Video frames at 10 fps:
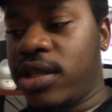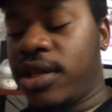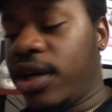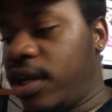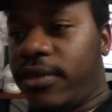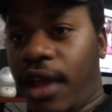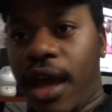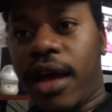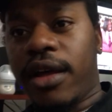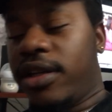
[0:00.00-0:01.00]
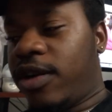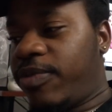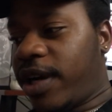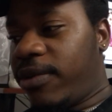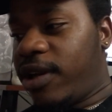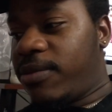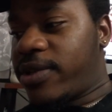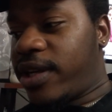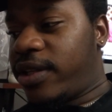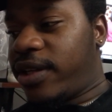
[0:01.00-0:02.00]
he's good. Yeah, no
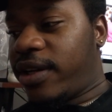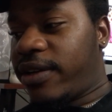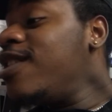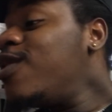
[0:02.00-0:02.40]
problems until now.